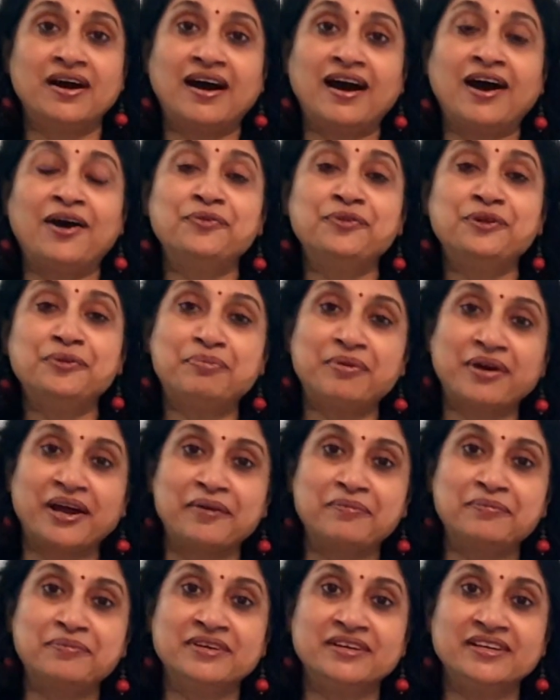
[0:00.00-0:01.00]
how the
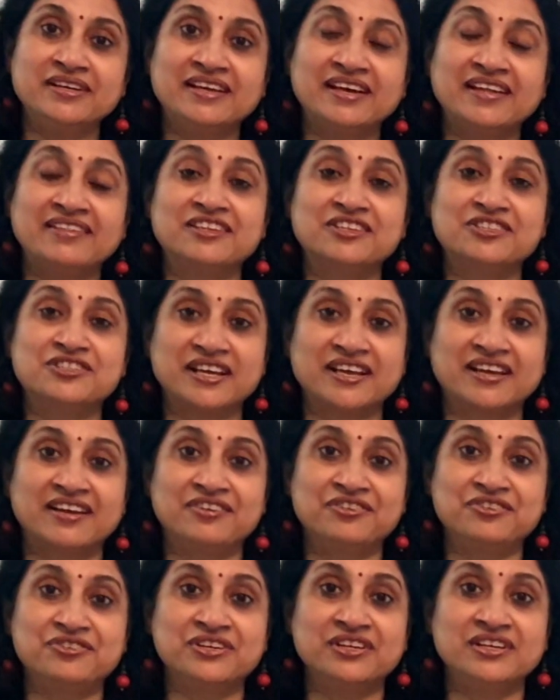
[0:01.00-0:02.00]
primary and the
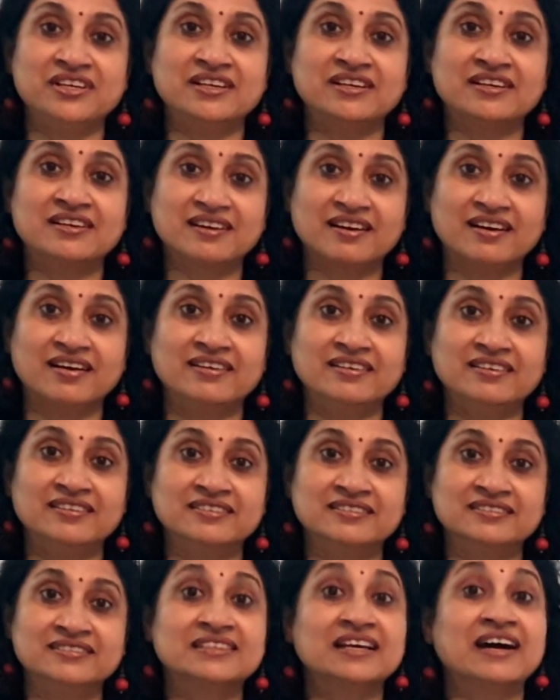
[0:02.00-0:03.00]
secondary
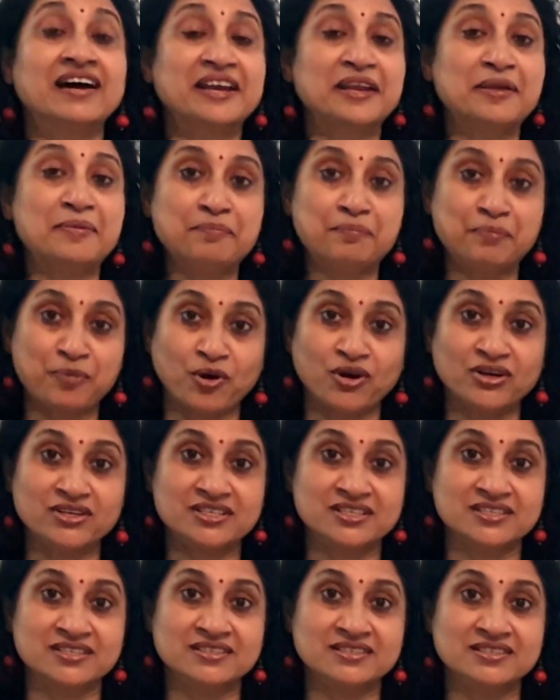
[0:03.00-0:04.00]
colors are
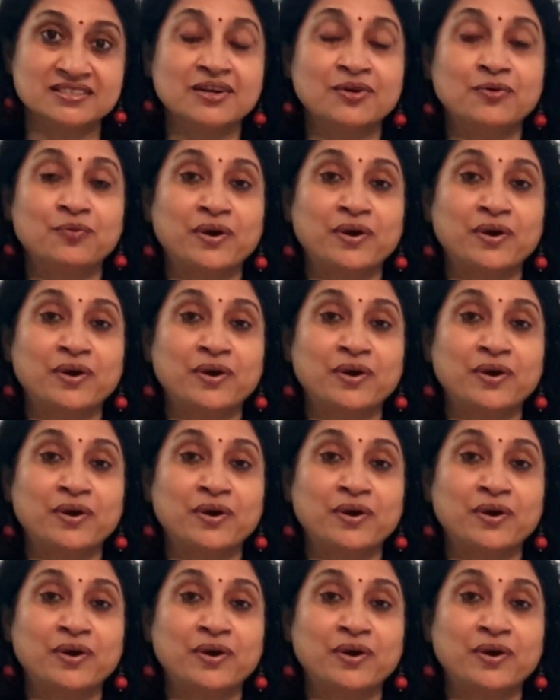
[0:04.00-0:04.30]
important